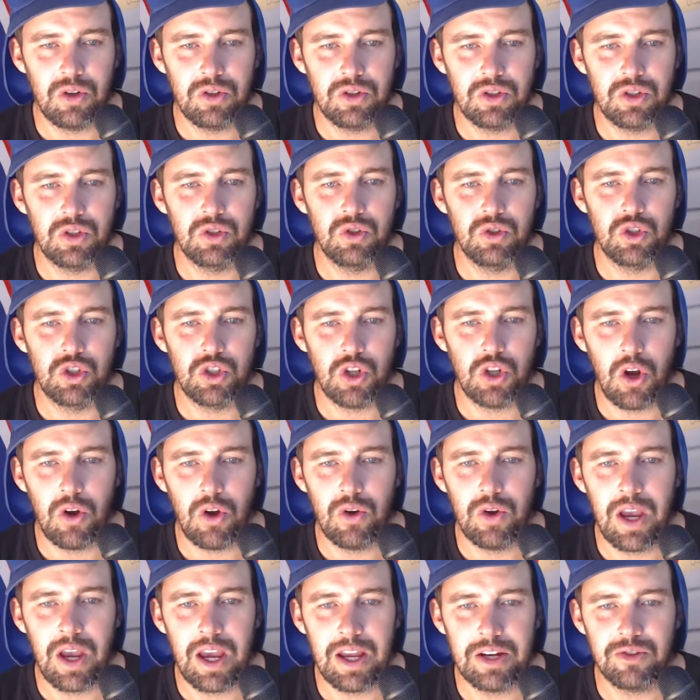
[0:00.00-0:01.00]
to
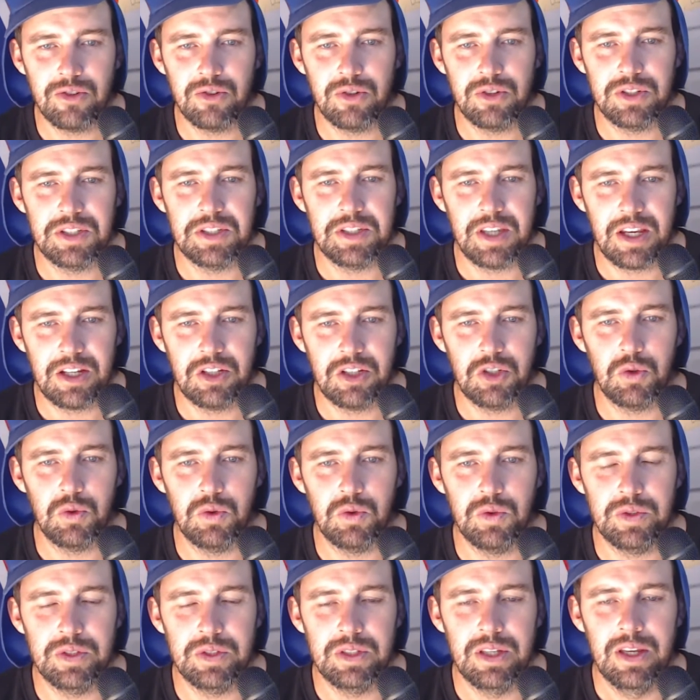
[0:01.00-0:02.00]
show
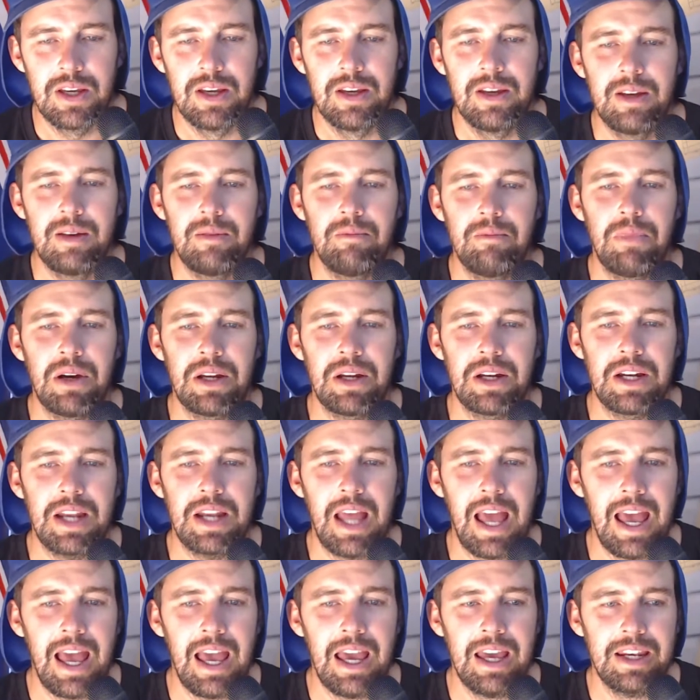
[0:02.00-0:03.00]
heterosexuals, but an
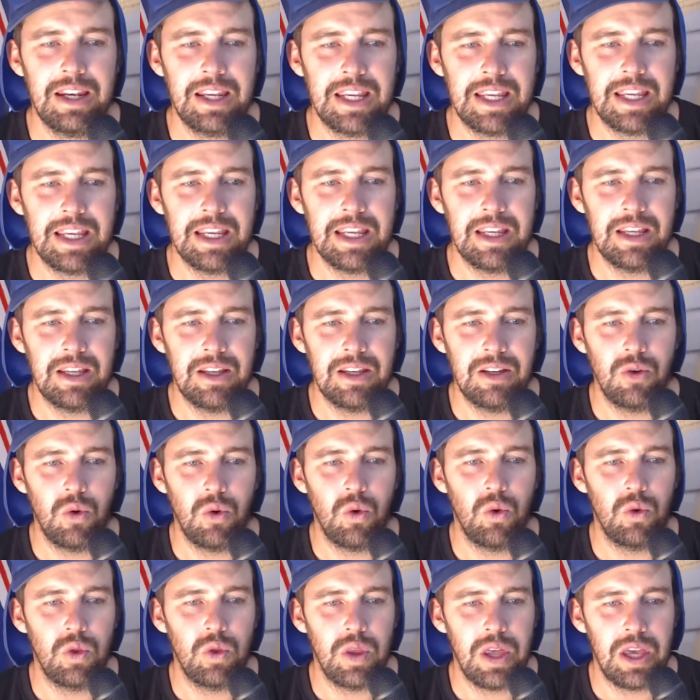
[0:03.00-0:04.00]
ad here
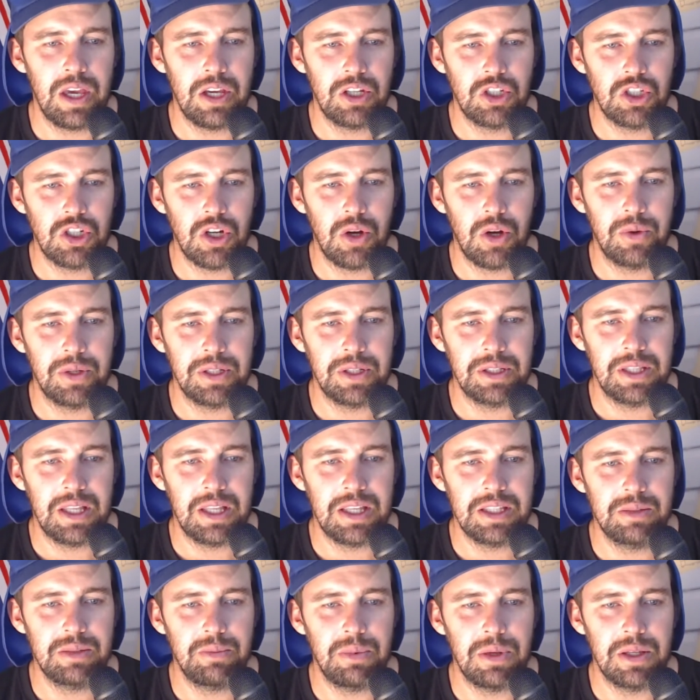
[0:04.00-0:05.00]
or there showing
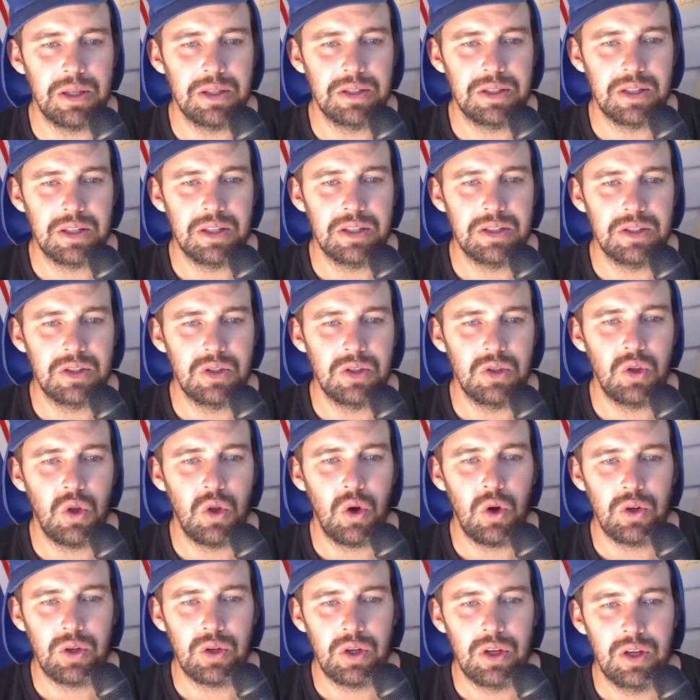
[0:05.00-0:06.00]
lesbians is
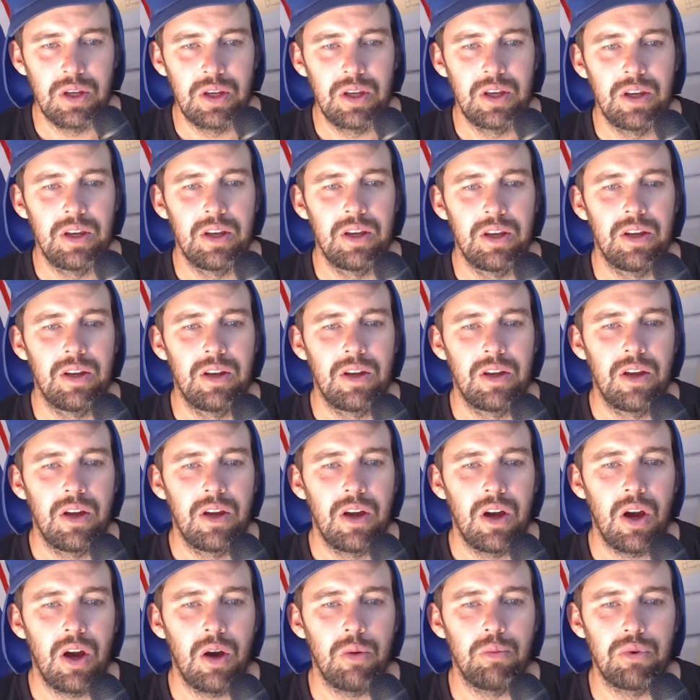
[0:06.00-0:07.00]
not
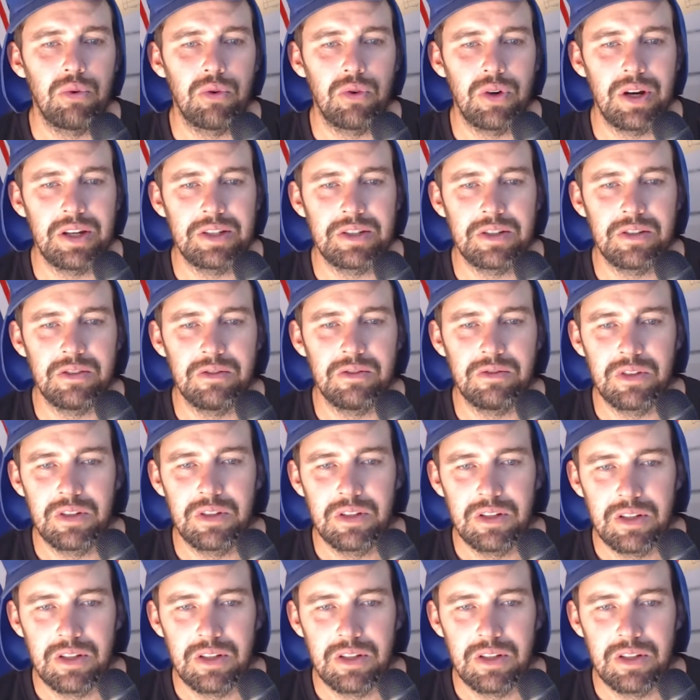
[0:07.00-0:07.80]
oppressive.